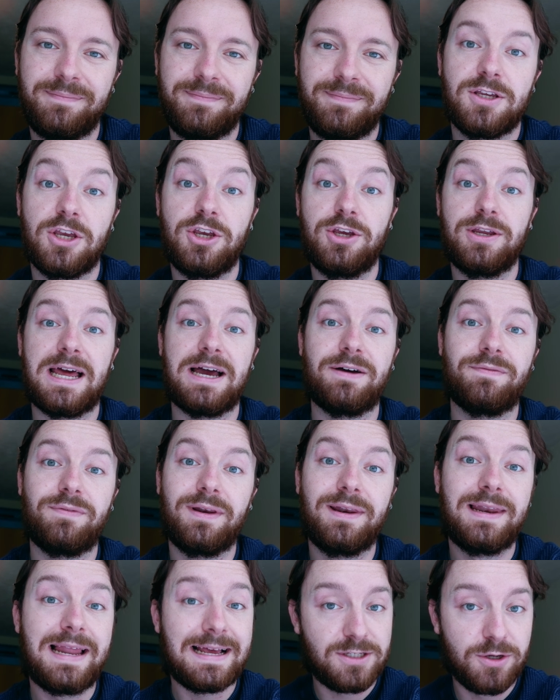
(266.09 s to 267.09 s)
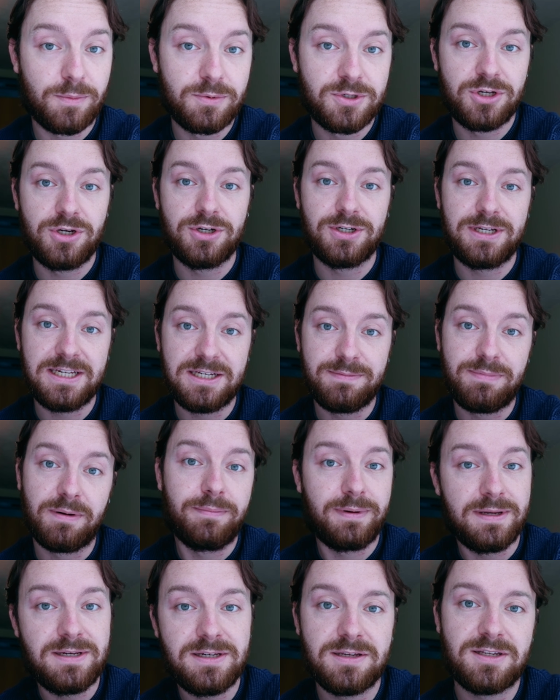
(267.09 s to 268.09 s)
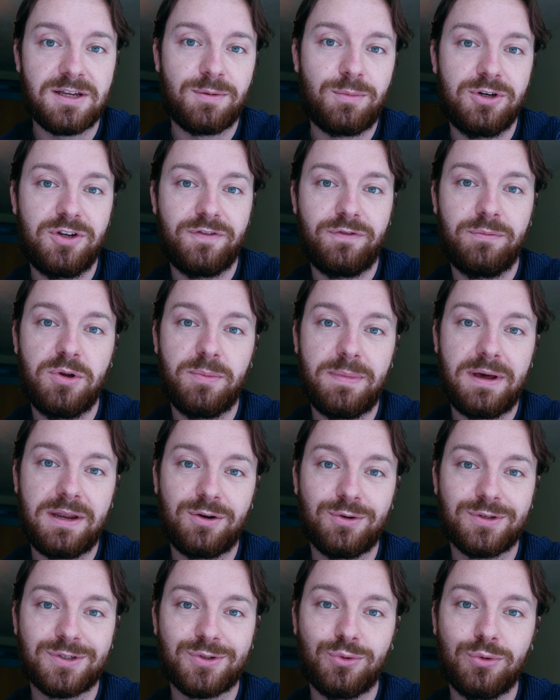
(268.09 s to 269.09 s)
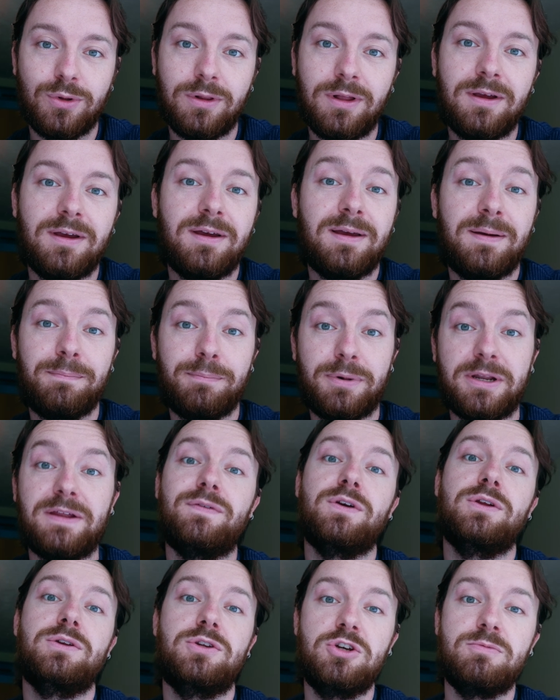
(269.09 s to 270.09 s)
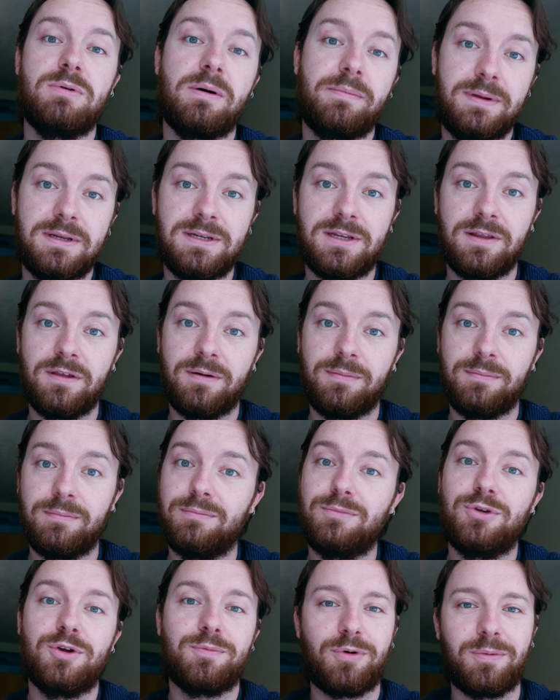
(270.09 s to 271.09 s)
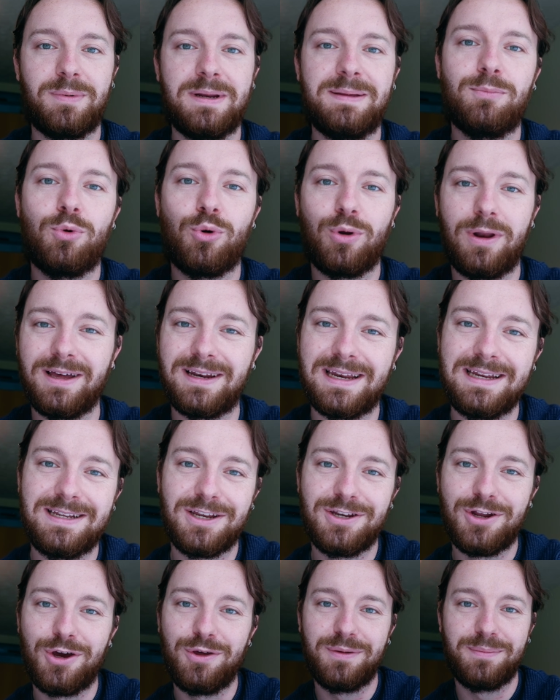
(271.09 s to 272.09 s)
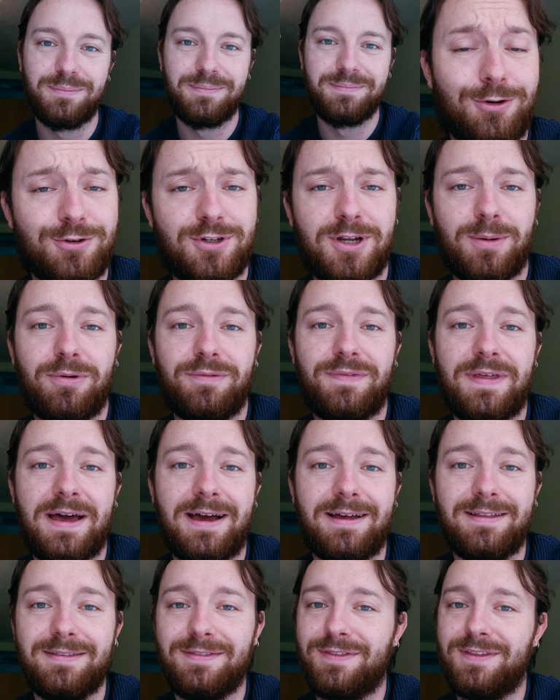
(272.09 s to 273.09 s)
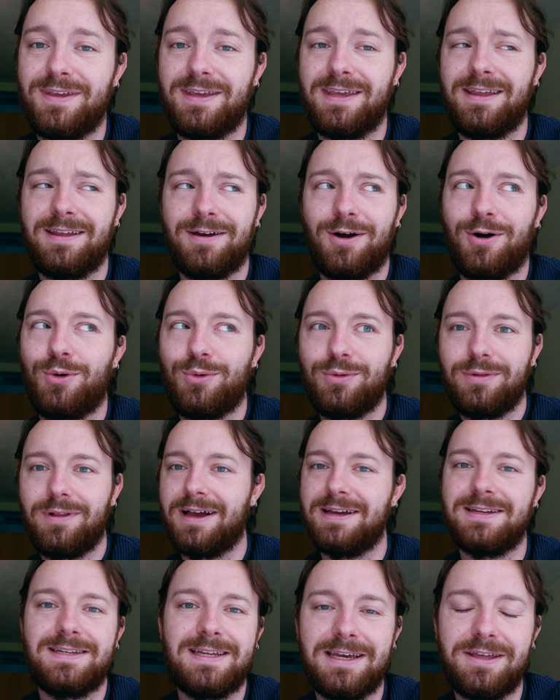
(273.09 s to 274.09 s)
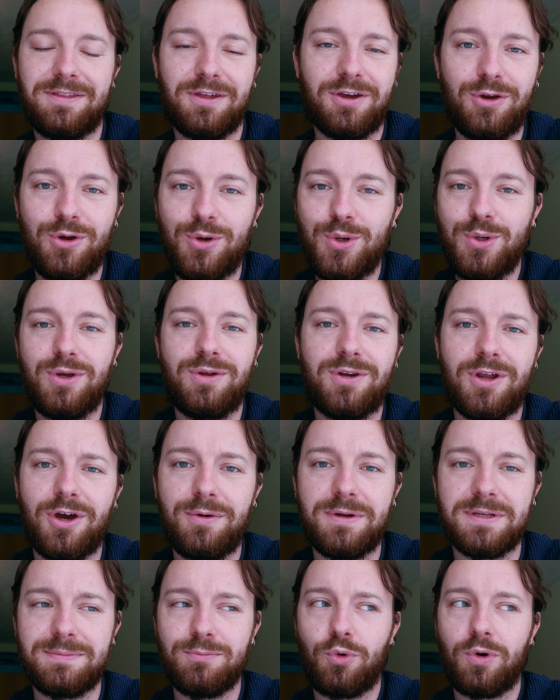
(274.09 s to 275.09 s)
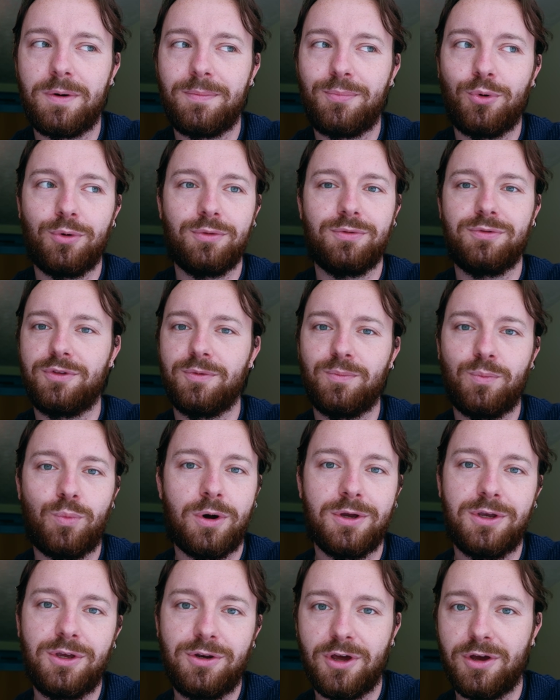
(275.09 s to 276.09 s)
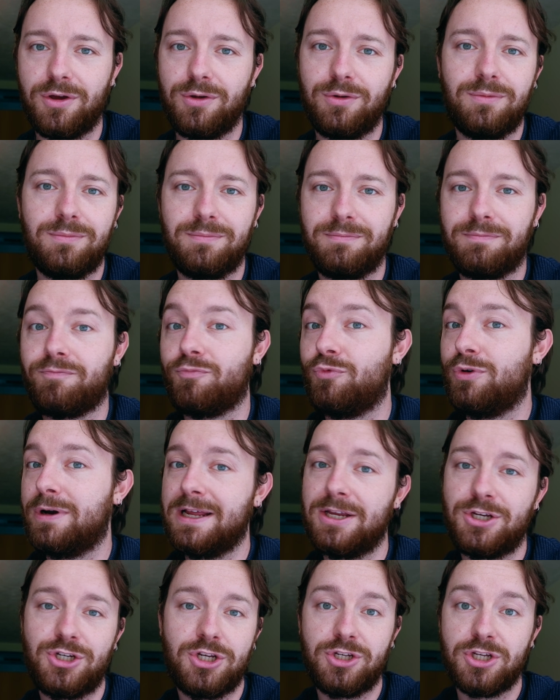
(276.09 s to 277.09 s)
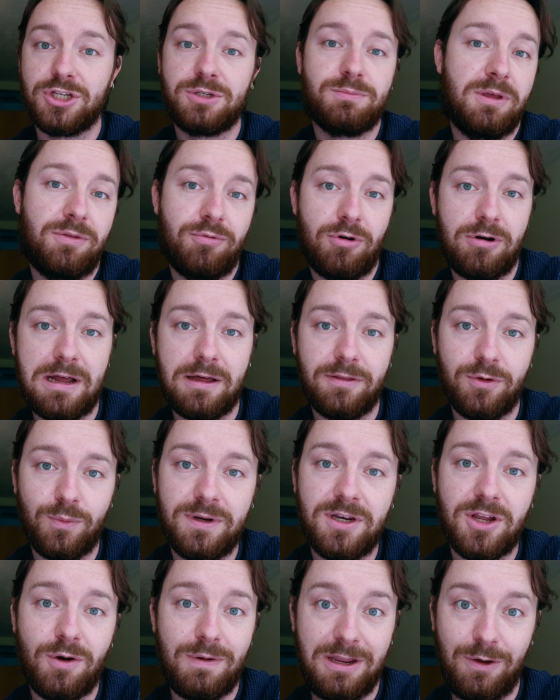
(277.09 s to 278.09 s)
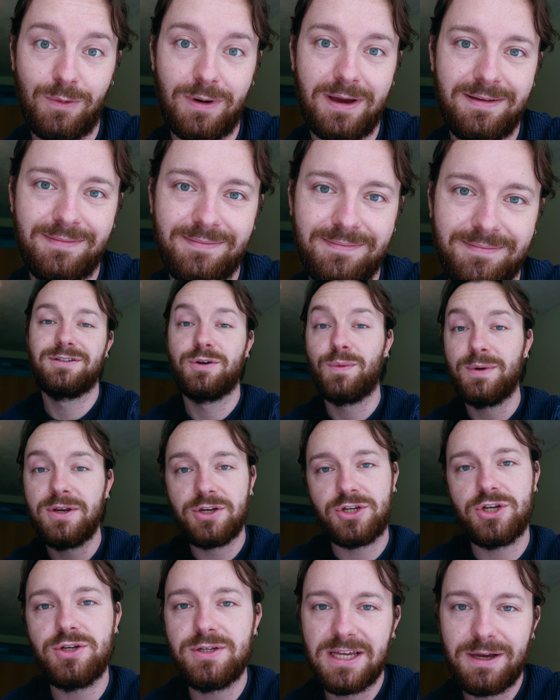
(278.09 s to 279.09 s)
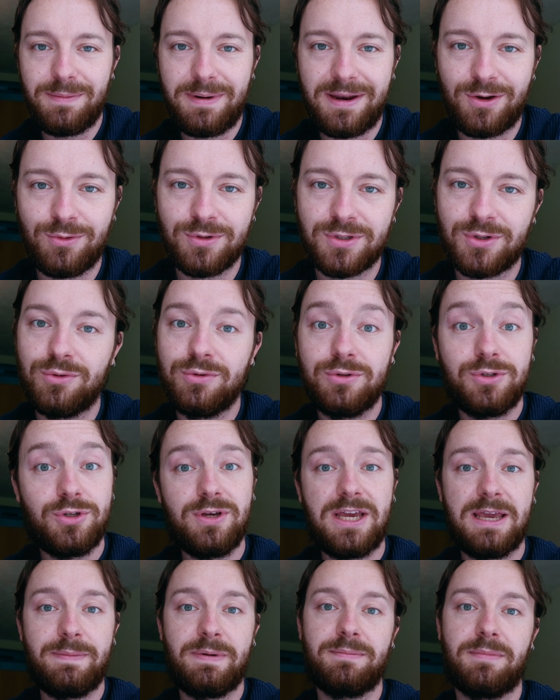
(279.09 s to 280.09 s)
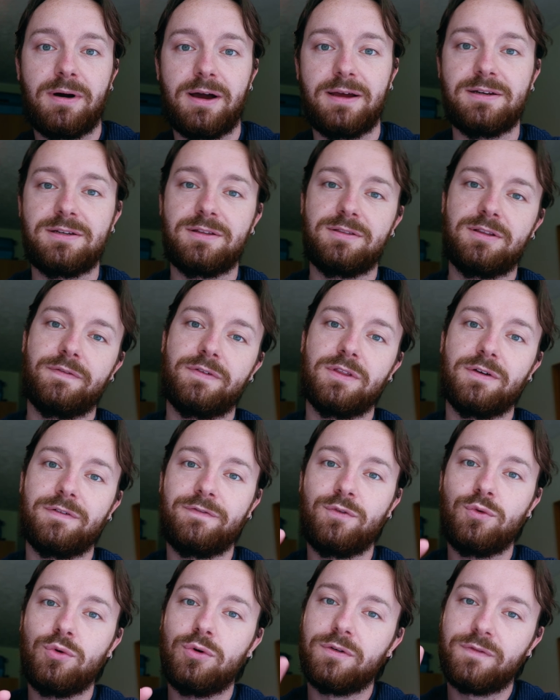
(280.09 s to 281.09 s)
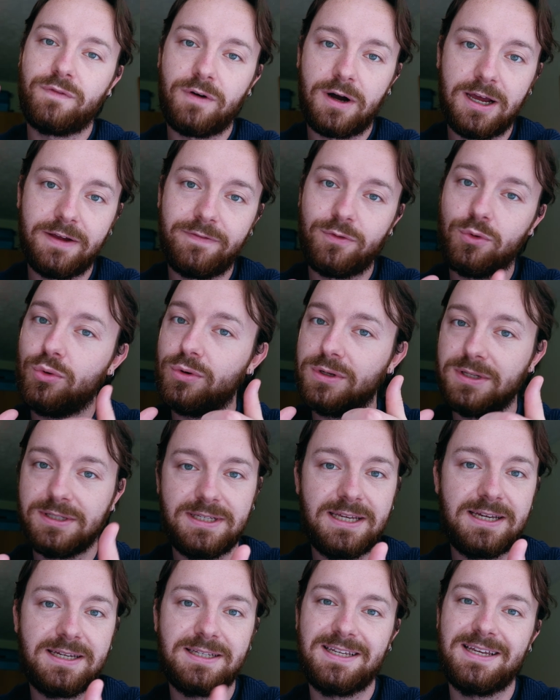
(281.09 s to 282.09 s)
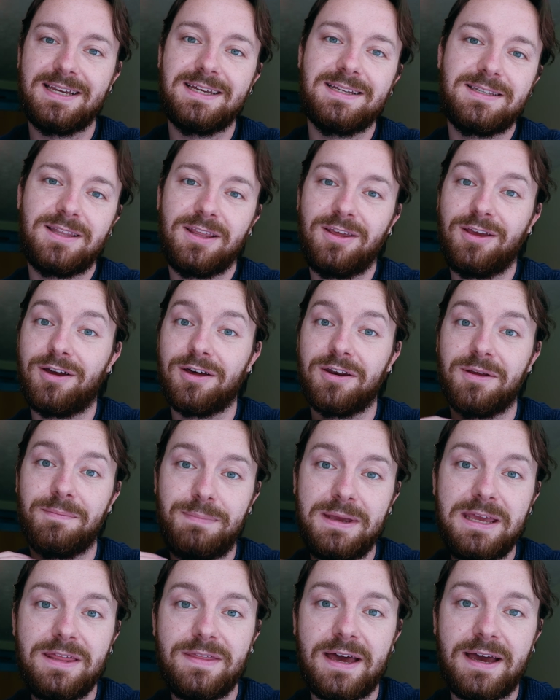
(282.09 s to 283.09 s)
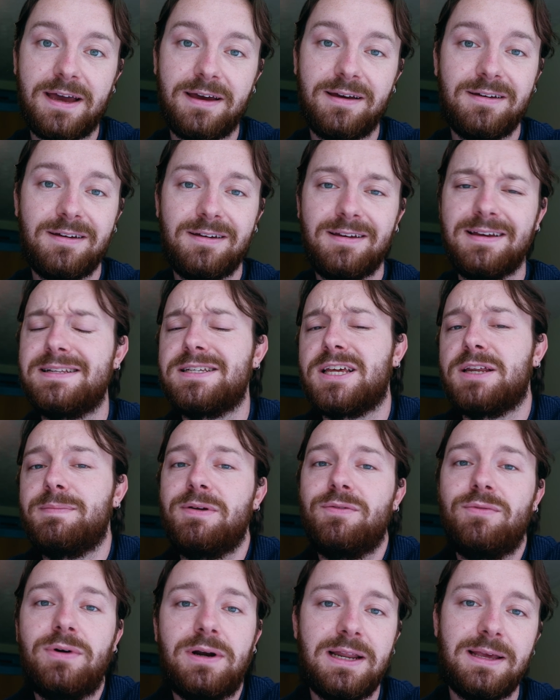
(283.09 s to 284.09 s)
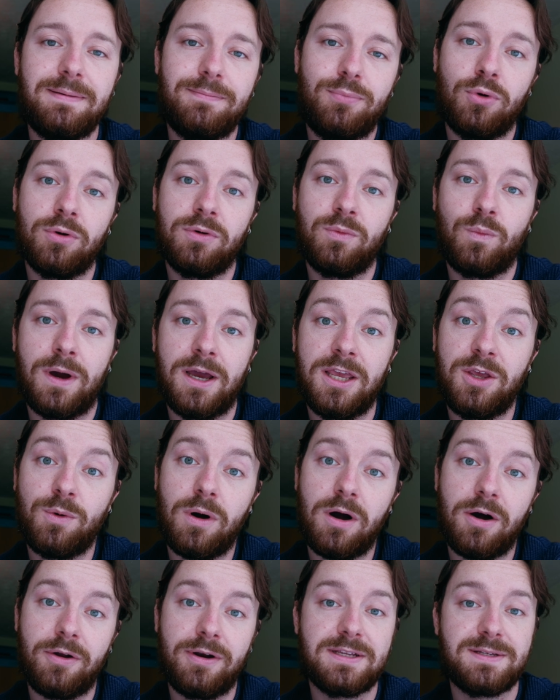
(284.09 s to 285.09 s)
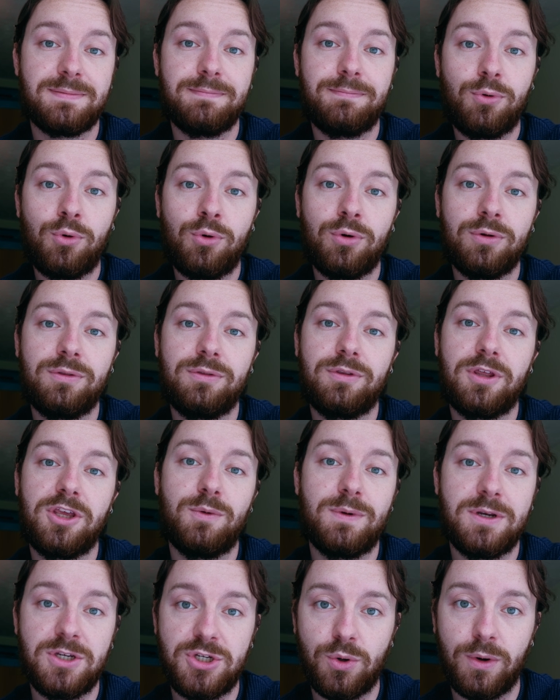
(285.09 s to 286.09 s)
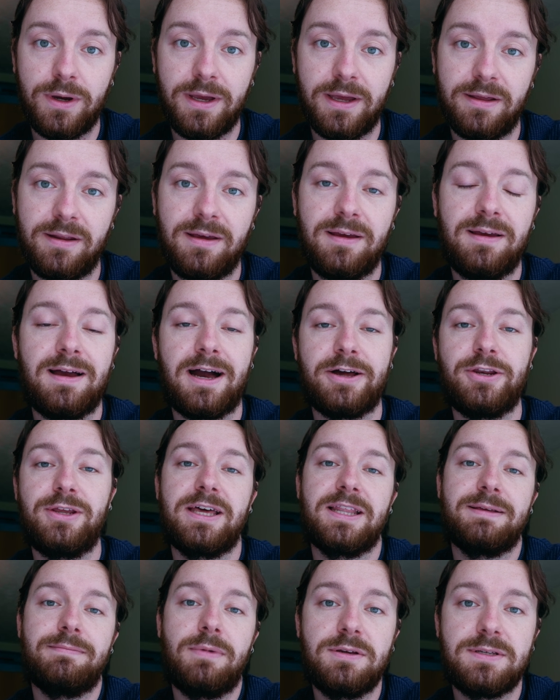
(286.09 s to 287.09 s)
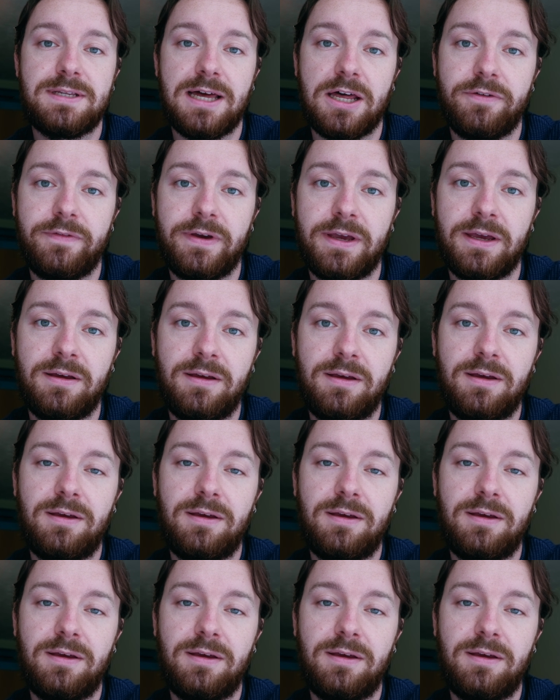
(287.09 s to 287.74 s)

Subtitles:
So you'd have less opportunity to bump into someone from your medical school, but if you do bump into them, you're probably more likely to know them. On top of that, the whole idea that who you know is more important than what you know really should just be thrown out the window anyway. So when you're choosing a medical school, do keep in mind that for the 4, 5 or 6 years that you're going to be there, it's going to be really important where you are, and it's important that you enjoy it and you get the most out of it.